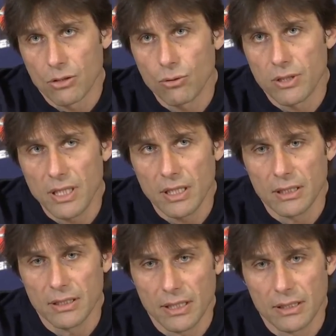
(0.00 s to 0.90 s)
think
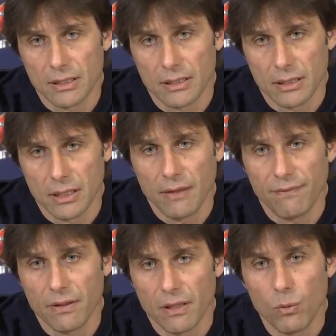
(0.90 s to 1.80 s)

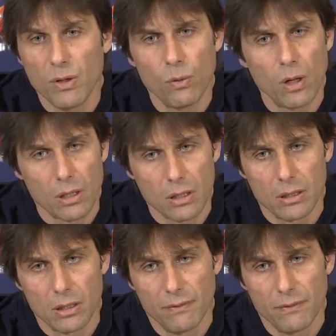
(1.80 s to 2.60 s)
that